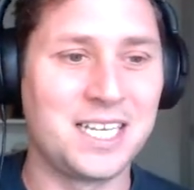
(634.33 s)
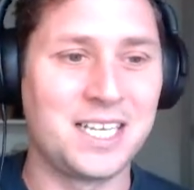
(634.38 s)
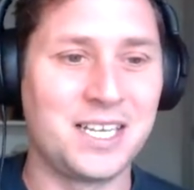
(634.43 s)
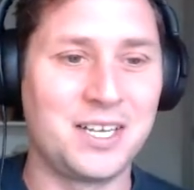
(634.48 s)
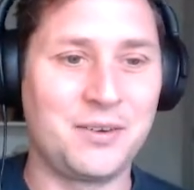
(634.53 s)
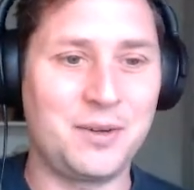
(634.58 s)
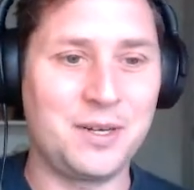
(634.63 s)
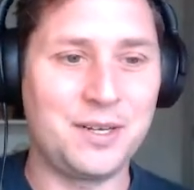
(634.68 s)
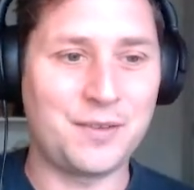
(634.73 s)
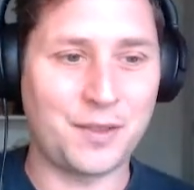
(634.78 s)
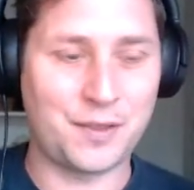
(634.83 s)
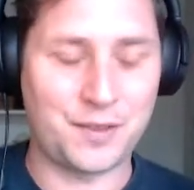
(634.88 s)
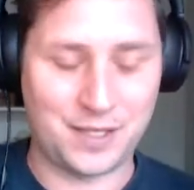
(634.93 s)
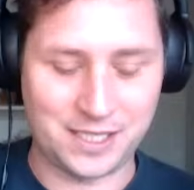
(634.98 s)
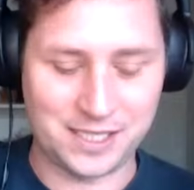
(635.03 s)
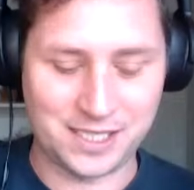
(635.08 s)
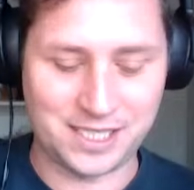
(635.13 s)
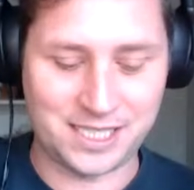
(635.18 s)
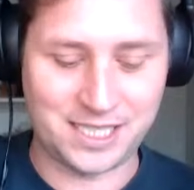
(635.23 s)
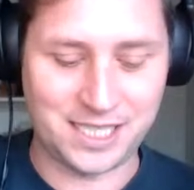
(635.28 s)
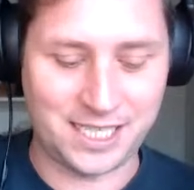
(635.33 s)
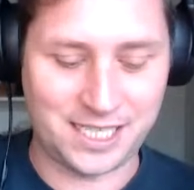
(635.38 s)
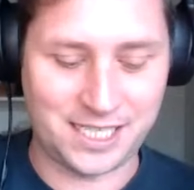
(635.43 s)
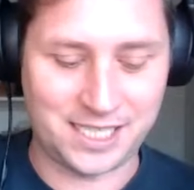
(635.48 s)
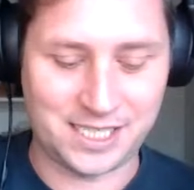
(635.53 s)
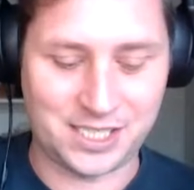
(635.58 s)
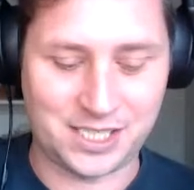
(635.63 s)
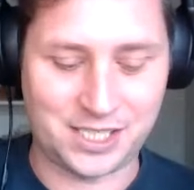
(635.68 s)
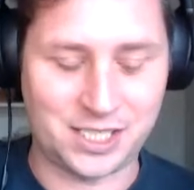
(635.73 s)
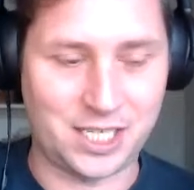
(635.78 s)
one of the things
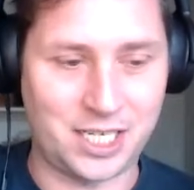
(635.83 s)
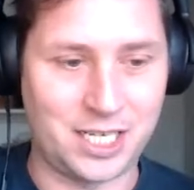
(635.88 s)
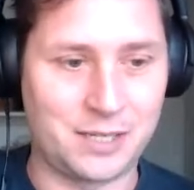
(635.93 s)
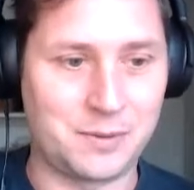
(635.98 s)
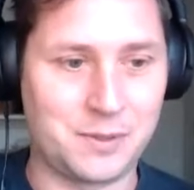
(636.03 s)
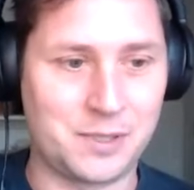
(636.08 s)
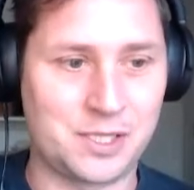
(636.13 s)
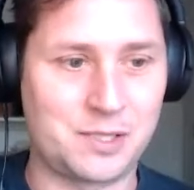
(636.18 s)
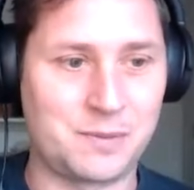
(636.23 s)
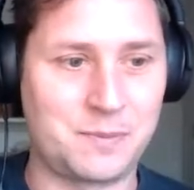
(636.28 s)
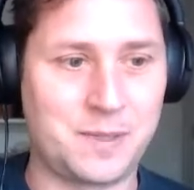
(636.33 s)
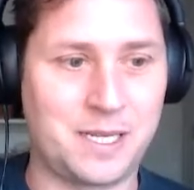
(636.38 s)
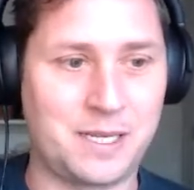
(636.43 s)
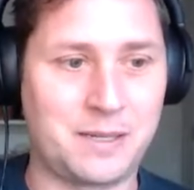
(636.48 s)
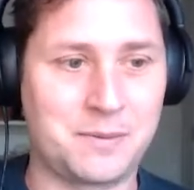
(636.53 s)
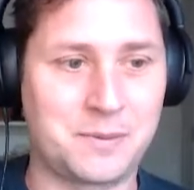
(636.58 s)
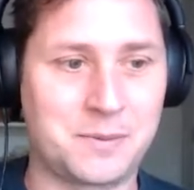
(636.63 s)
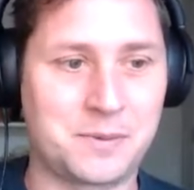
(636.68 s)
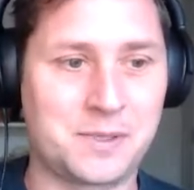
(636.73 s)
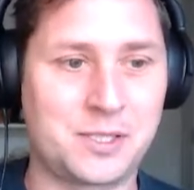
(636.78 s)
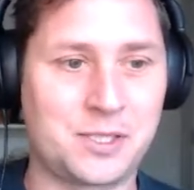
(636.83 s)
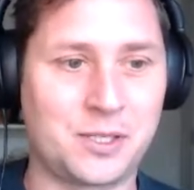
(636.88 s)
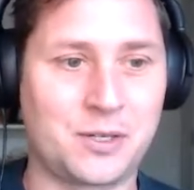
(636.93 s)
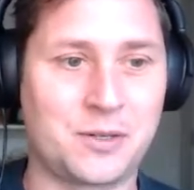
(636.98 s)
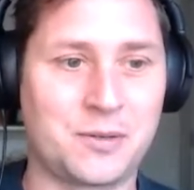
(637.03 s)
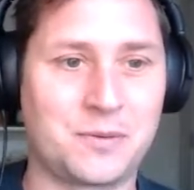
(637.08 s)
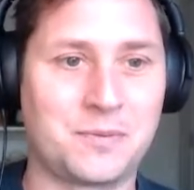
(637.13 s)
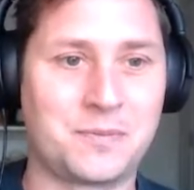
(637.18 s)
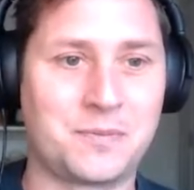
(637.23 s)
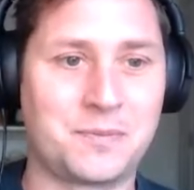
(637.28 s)
that I want to be able, so
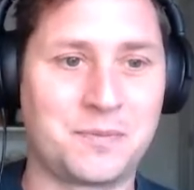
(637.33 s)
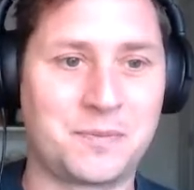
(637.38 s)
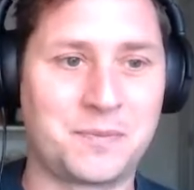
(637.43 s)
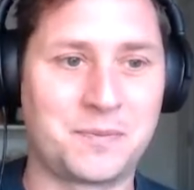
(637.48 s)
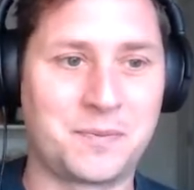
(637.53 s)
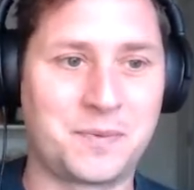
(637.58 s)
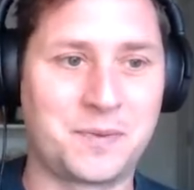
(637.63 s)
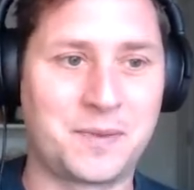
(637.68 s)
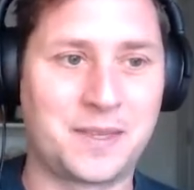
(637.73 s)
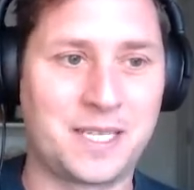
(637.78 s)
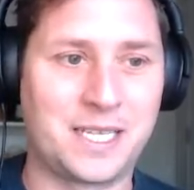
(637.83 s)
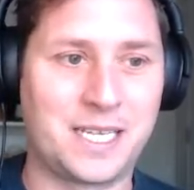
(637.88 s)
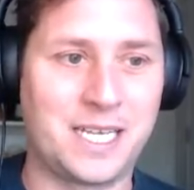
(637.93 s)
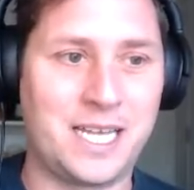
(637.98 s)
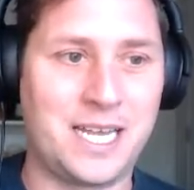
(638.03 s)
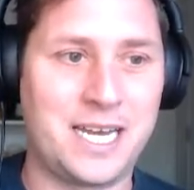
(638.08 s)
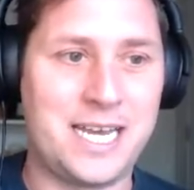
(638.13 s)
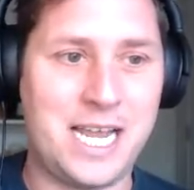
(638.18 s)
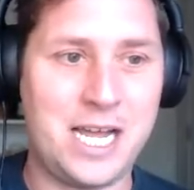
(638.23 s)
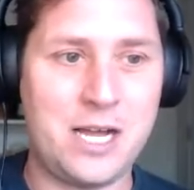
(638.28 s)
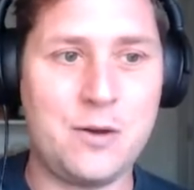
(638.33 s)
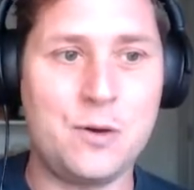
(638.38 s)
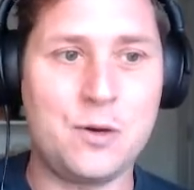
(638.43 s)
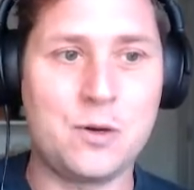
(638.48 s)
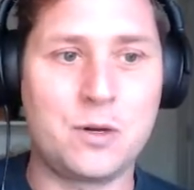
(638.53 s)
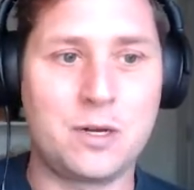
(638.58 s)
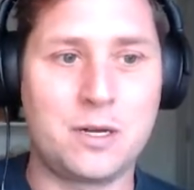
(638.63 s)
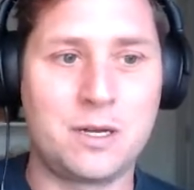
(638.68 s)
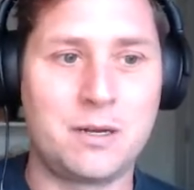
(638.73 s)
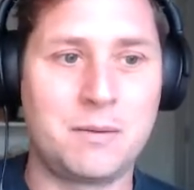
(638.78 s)
now
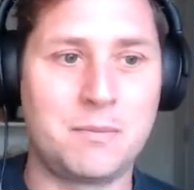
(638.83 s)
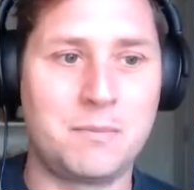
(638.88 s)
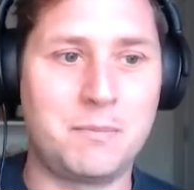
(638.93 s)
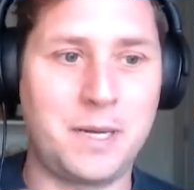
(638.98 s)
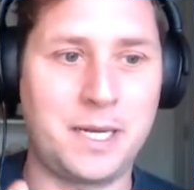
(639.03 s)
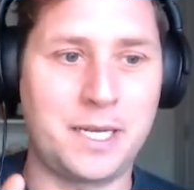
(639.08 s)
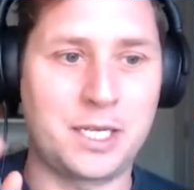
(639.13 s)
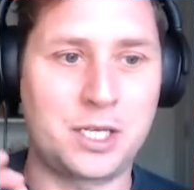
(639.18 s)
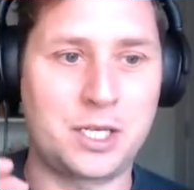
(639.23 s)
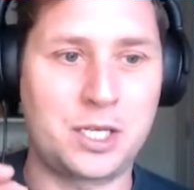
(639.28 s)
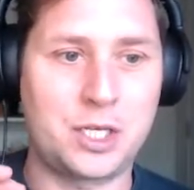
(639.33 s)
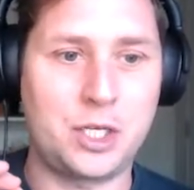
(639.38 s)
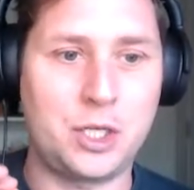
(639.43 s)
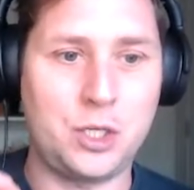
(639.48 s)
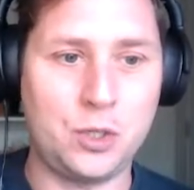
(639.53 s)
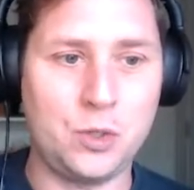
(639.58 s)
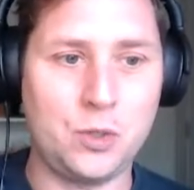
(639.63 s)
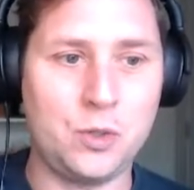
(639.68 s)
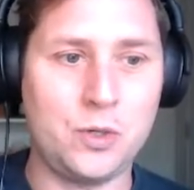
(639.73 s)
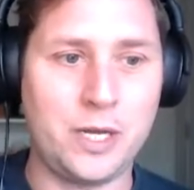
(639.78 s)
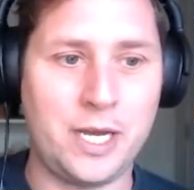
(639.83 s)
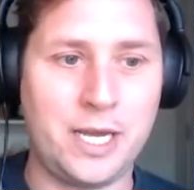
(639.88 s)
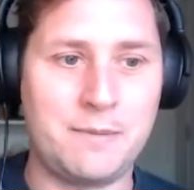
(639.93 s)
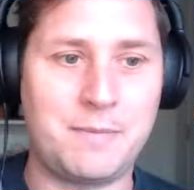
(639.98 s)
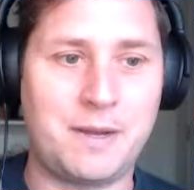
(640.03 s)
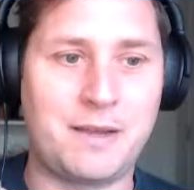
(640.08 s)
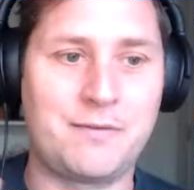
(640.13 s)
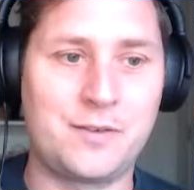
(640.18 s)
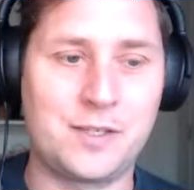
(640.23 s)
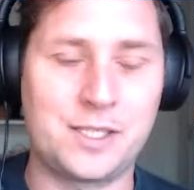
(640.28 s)
my queue and
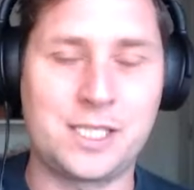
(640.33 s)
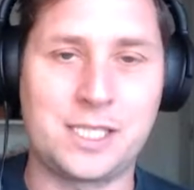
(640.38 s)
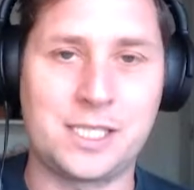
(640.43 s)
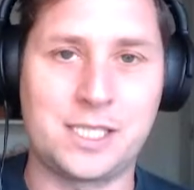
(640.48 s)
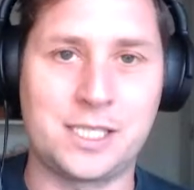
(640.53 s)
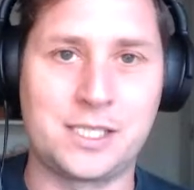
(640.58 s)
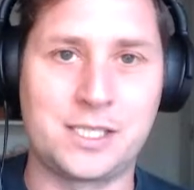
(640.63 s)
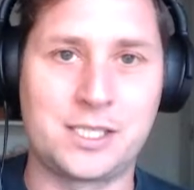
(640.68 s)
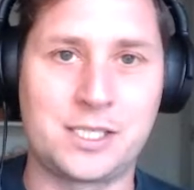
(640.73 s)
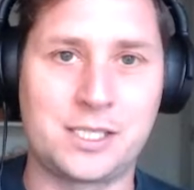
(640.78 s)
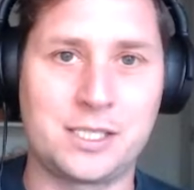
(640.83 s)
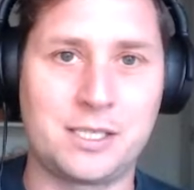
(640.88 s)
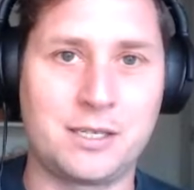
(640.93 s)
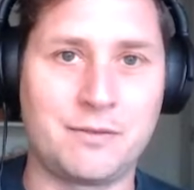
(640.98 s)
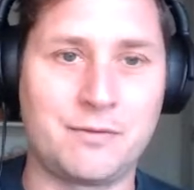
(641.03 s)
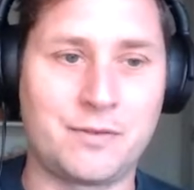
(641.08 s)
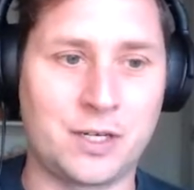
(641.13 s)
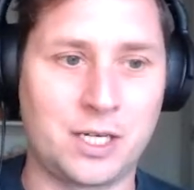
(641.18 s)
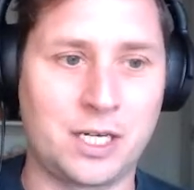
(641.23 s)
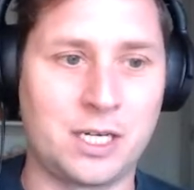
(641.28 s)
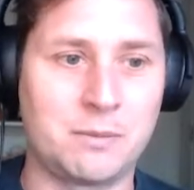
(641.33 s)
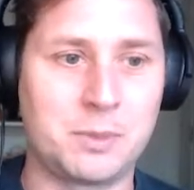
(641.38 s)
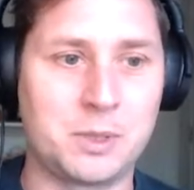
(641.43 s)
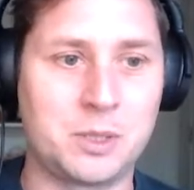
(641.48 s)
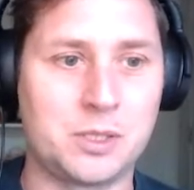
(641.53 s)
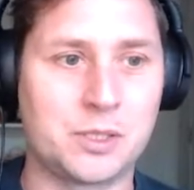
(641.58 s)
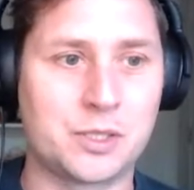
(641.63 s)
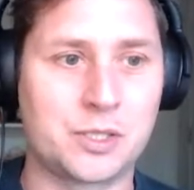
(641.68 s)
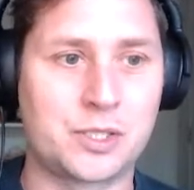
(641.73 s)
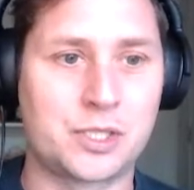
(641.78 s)
my visited
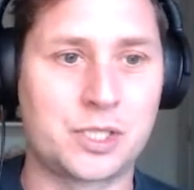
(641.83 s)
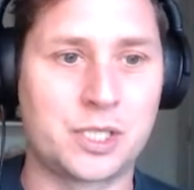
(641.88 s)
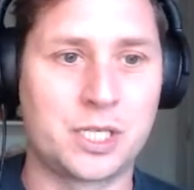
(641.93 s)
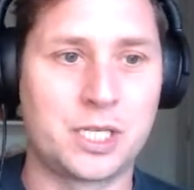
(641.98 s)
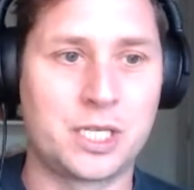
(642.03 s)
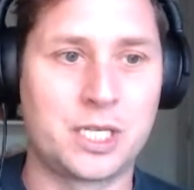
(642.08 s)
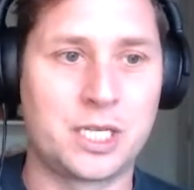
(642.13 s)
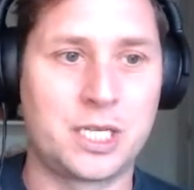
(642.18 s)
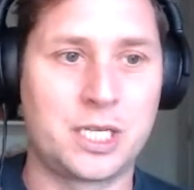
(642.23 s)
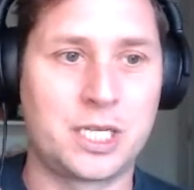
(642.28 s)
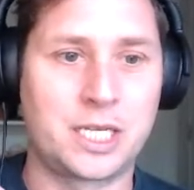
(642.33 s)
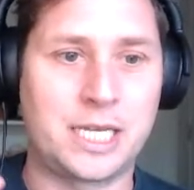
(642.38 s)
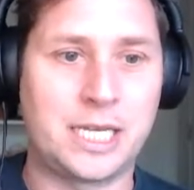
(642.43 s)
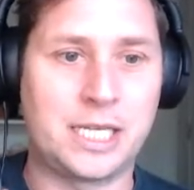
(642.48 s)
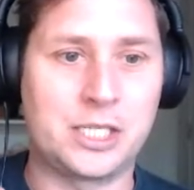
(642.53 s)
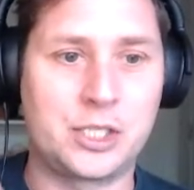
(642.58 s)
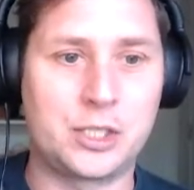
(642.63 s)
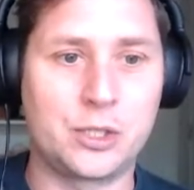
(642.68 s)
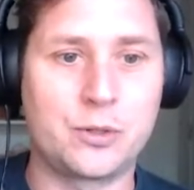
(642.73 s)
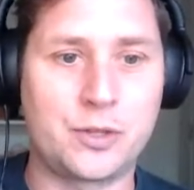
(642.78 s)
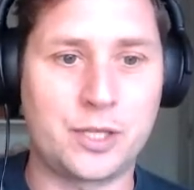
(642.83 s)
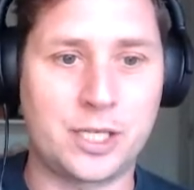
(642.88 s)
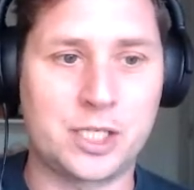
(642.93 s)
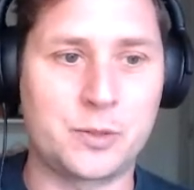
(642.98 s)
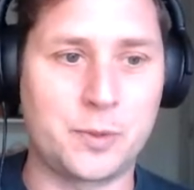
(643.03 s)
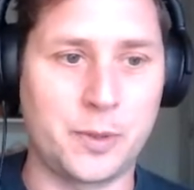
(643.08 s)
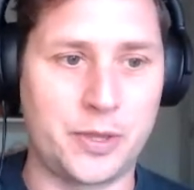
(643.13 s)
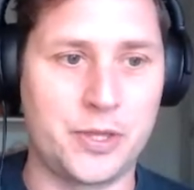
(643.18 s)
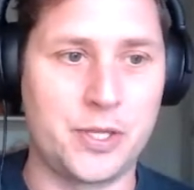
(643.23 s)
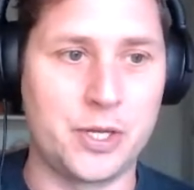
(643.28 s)
variables can do things
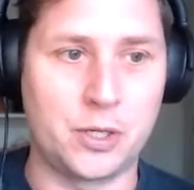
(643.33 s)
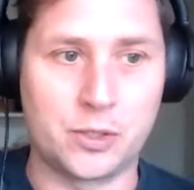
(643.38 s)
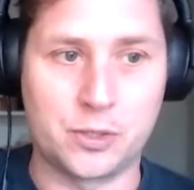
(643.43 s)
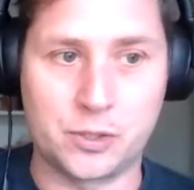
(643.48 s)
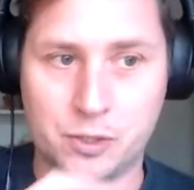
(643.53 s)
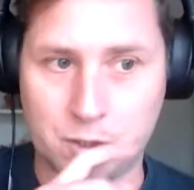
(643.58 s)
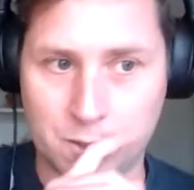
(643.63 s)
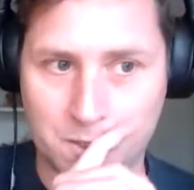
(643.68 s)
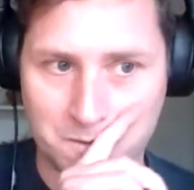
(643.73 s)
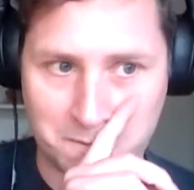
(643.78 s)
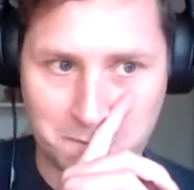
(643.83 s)
with nodes.